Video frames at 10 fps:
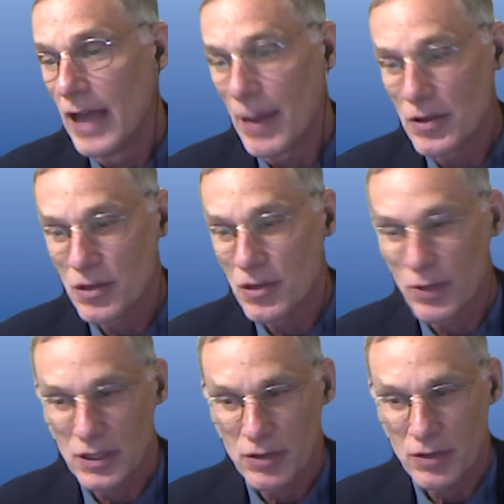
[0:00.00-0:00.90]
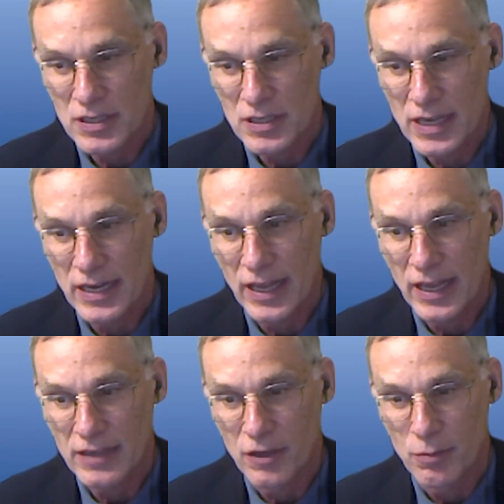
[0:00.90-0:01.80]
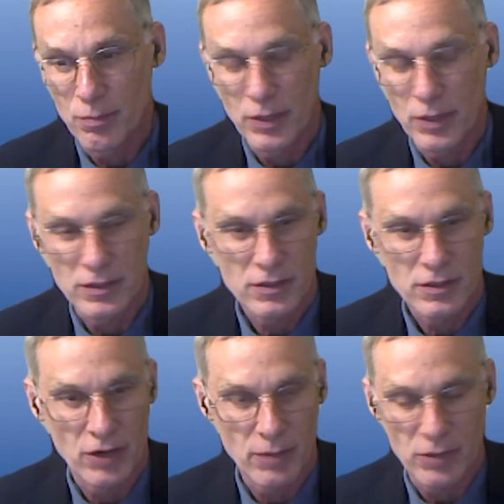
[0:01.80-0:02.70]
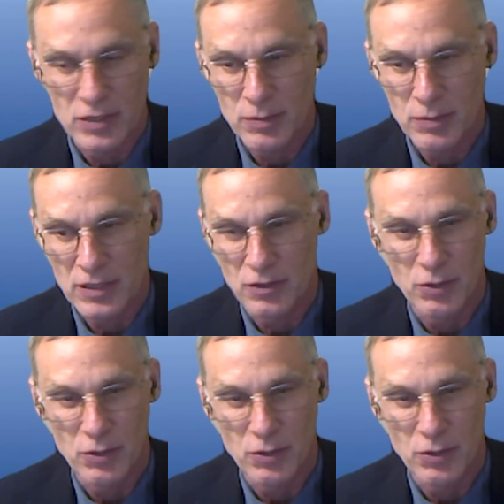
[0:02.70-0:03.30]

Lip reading: I'm not sure what the question is getting at though, but Tony might want to speak to it.